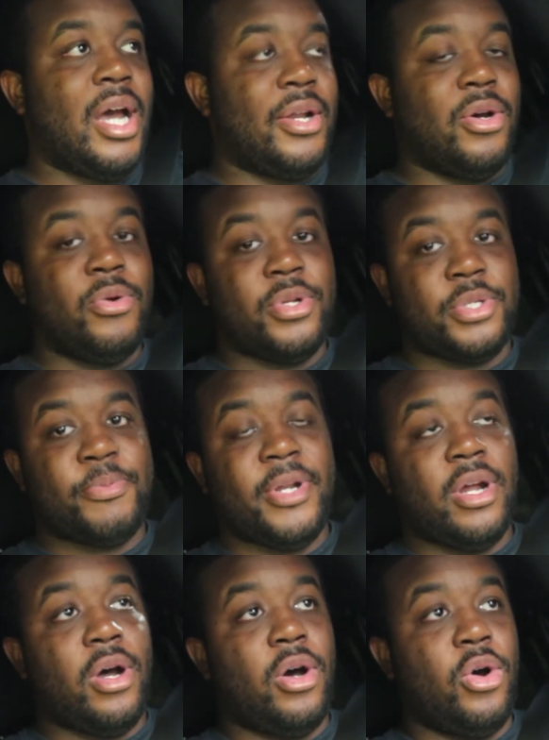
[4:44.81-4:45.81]
I don't want to
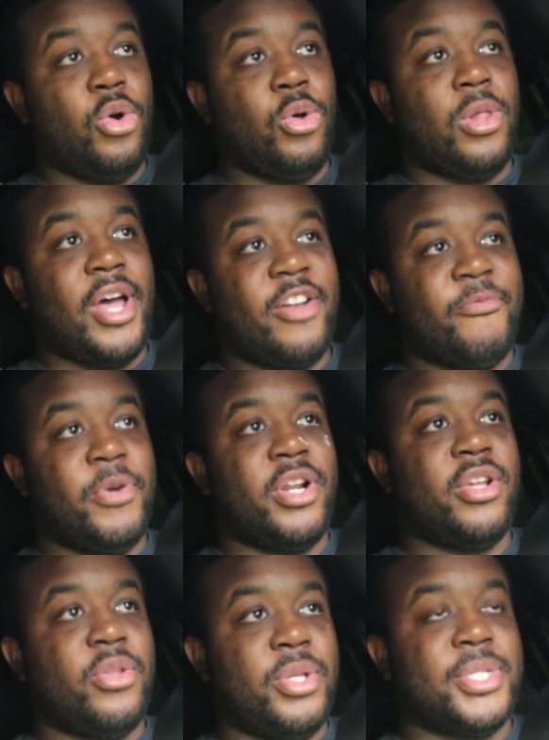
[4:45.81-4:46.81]
spend a whole lot of
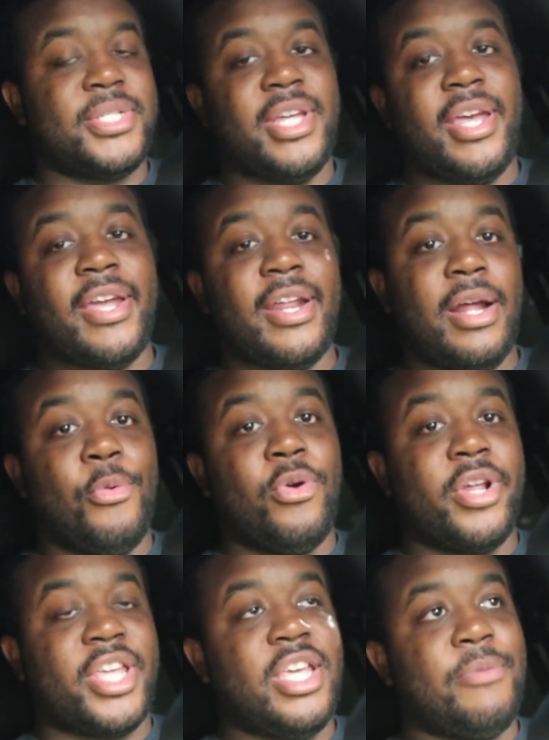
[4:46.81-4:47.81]
money on this thing, and I
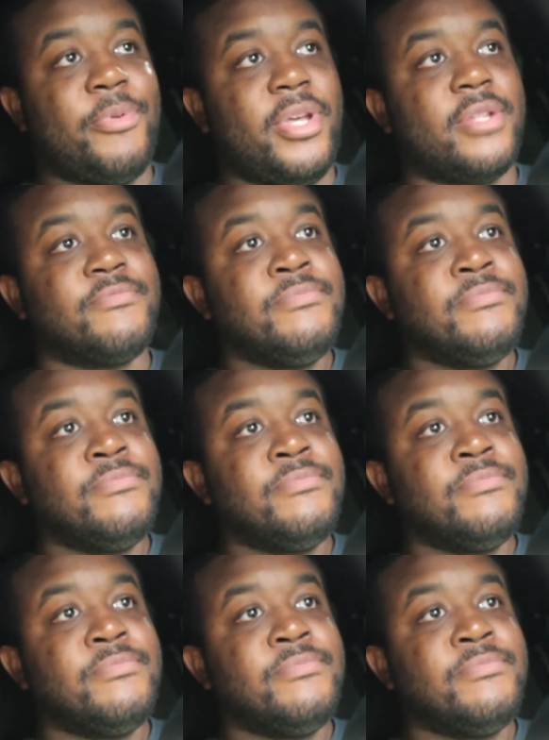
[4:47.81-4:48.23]
want to keep it